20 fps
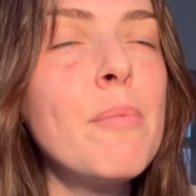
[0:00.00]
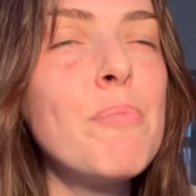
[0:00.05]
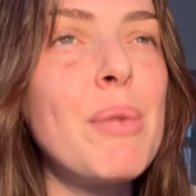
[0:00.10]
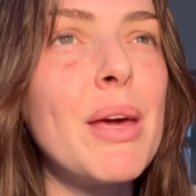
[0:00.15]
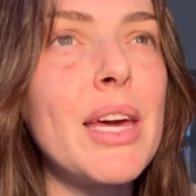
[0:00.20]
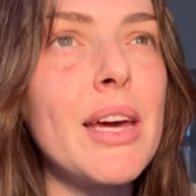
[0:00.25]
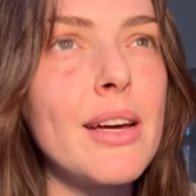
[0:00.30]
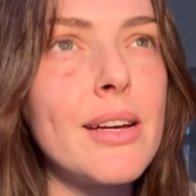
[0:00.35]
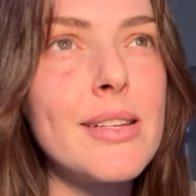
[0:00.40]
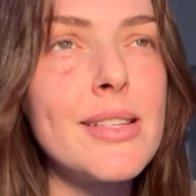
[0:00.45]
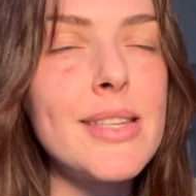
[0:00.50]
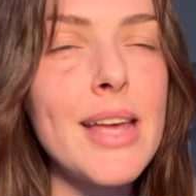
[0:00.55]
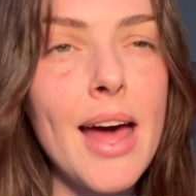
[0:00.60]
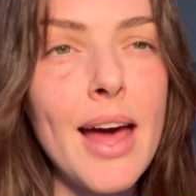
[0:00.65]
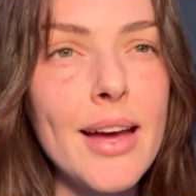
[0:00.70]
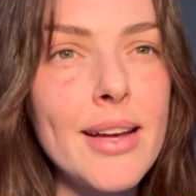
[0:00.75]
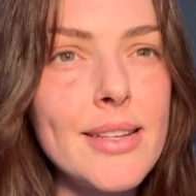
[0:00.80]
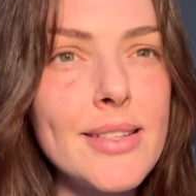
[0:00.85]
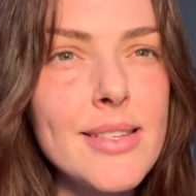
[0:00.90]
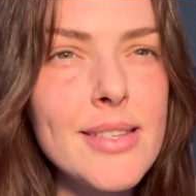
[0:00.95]
because
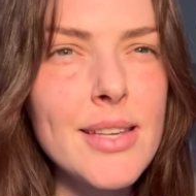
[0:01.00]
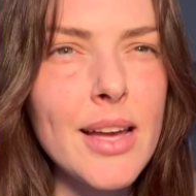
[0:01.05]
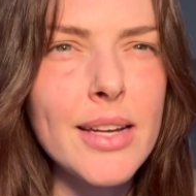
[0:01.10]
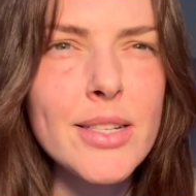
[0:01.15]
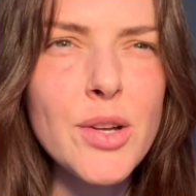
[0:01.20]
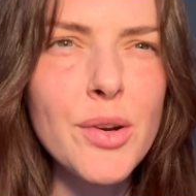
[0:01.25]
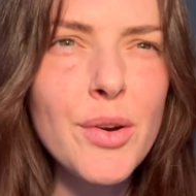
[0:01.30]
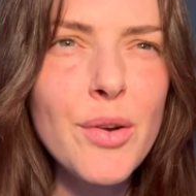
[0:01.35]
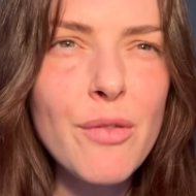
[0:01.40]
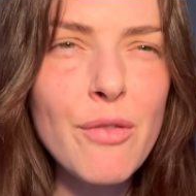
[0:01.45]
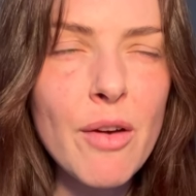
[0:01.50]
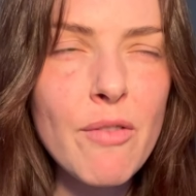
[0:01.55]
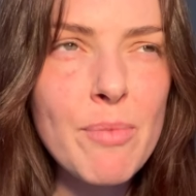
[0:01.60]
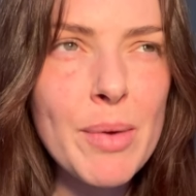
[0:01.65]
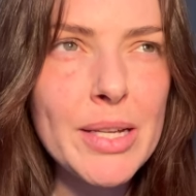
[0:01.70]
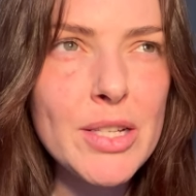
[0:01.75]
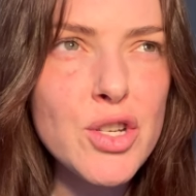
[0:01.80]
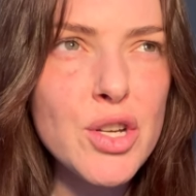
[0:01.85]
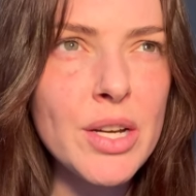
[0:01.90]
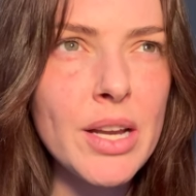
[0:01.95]
as, I don't know if I've
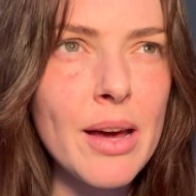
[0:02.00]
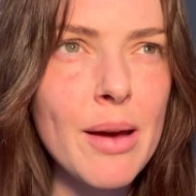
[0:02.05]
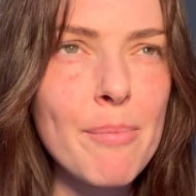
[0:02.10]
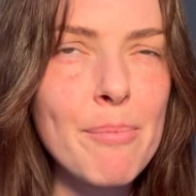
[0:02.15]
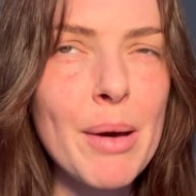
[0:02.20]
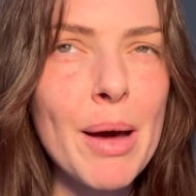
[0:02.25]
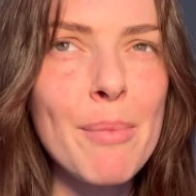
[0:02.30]
mentioned it,